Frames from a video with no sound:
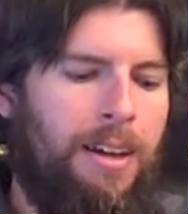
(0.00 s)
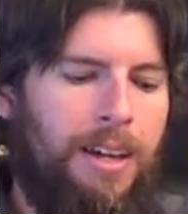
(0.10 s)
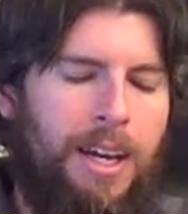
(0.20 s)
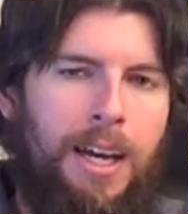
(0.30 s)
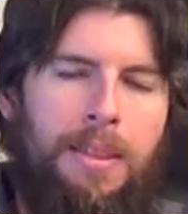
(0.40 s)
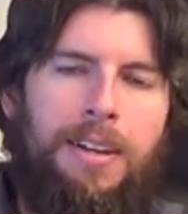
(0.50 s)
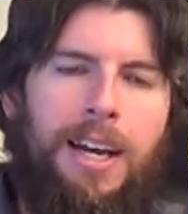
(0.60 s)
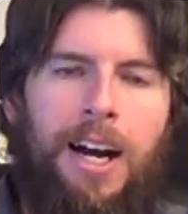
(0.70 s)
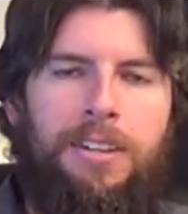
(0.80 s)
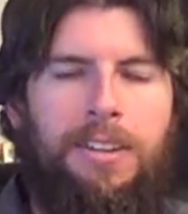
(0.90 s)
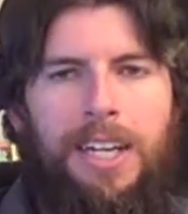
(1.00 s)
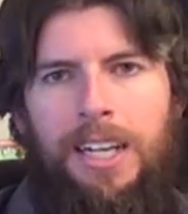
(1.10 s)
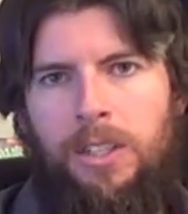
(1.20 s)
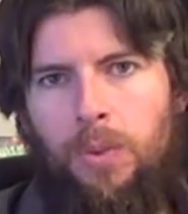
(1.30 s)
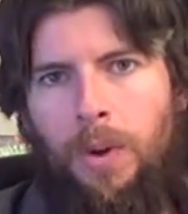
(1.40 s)
the
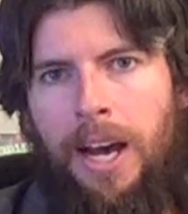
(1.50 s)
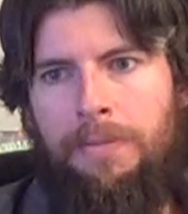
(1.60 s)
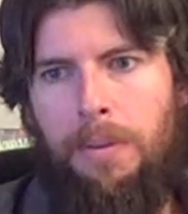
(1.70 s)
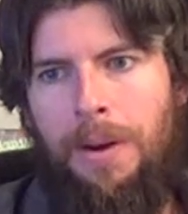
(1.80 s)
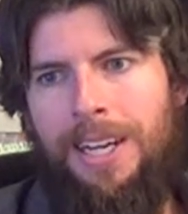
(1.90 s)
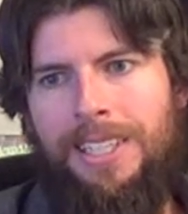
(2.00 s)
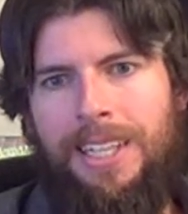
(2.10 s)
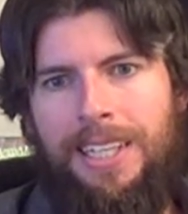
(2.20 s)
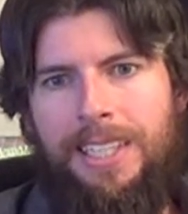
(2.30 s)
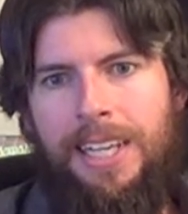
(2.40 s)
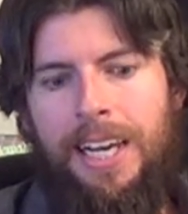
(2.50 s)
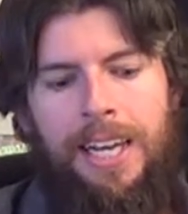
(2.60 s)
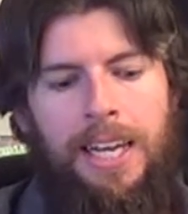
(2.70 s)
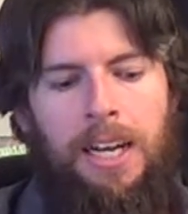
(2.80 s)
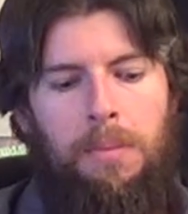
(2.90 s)
doctor's wife, Armand Asante,
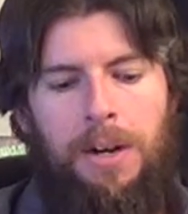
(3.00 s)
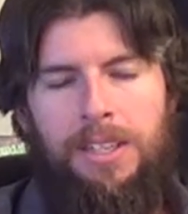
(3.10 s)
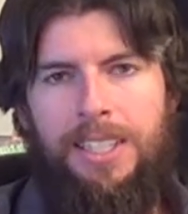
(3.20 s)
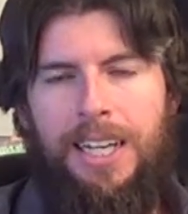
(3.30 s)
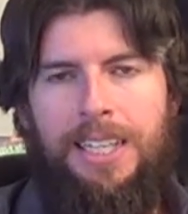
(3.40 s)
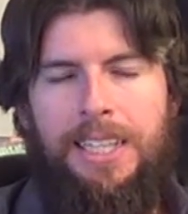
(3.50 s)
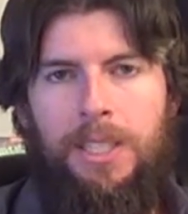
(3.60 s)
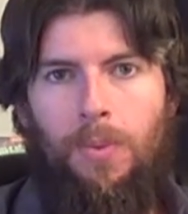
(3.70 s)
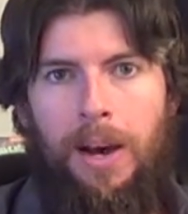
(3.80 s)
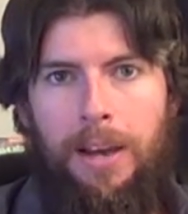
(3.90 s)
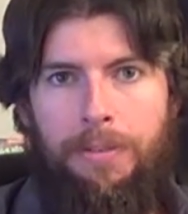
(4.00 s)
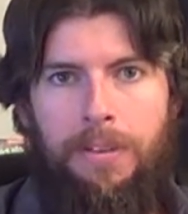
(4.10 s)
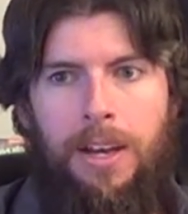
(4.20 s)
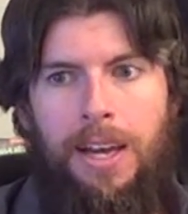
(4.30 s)
and Armand Asante's wife,